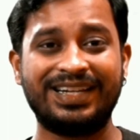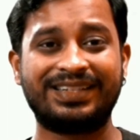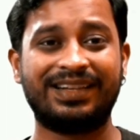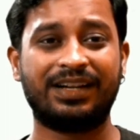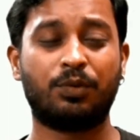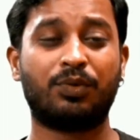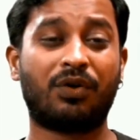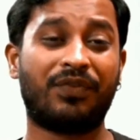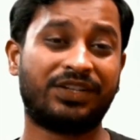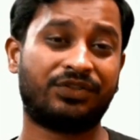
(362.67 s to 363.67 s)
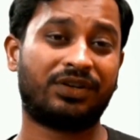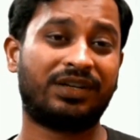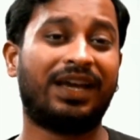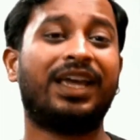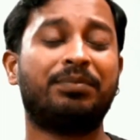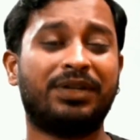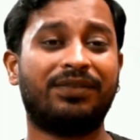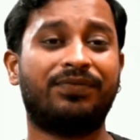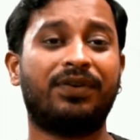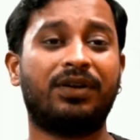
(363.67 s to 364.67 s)
needs a little bit of extra time and
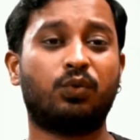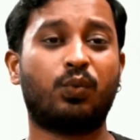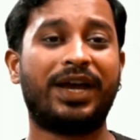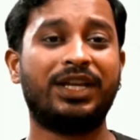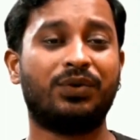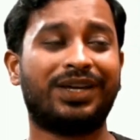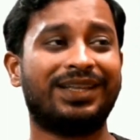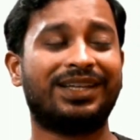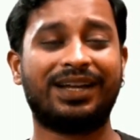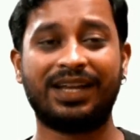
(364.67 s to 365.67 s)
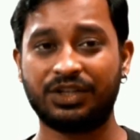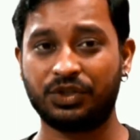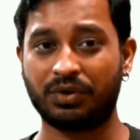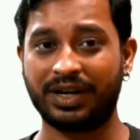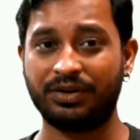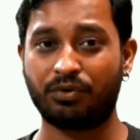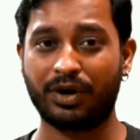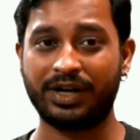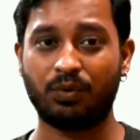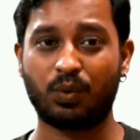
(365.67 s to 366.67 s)
effort, while you can connect your
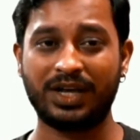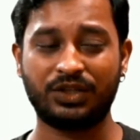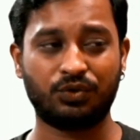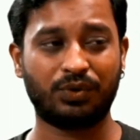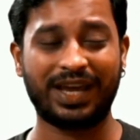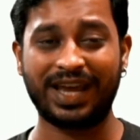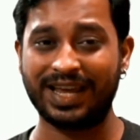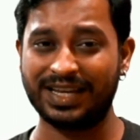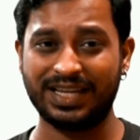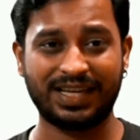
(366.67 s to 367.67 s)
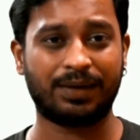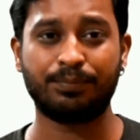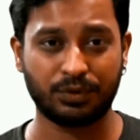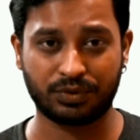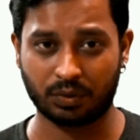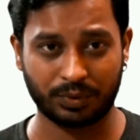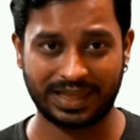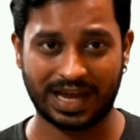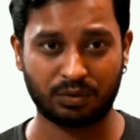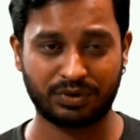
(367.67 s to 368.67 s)
Android device to any computer
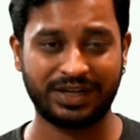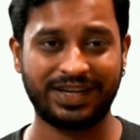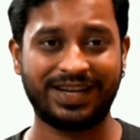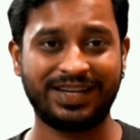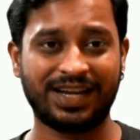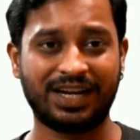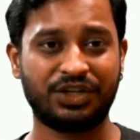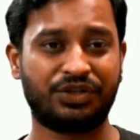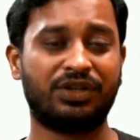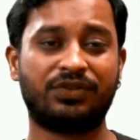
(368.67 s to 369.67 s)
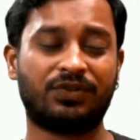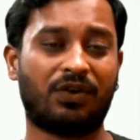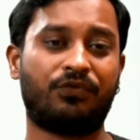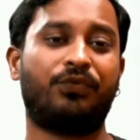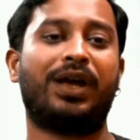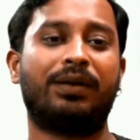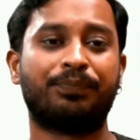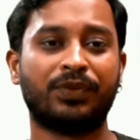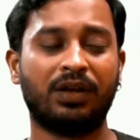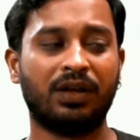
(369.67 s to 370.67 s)
without needing any additional
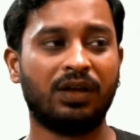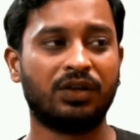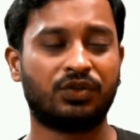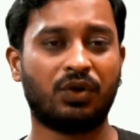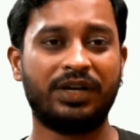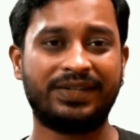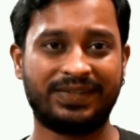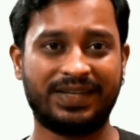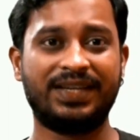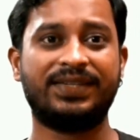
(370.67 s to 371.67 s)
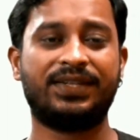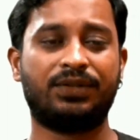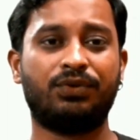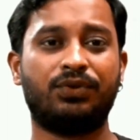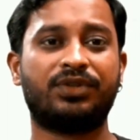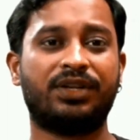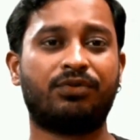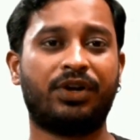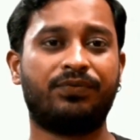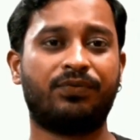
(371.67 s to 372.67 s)
software. So it's easy to use
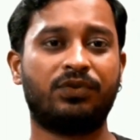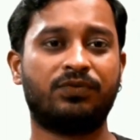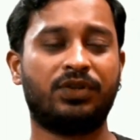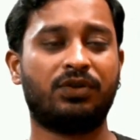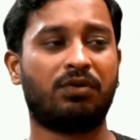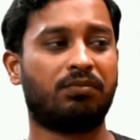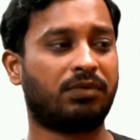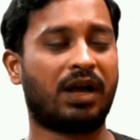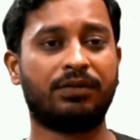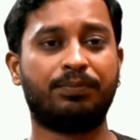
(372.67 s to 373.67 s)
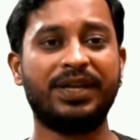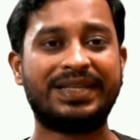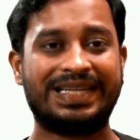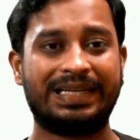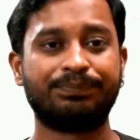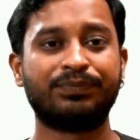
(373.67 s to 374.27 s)
Android phones with your current PC.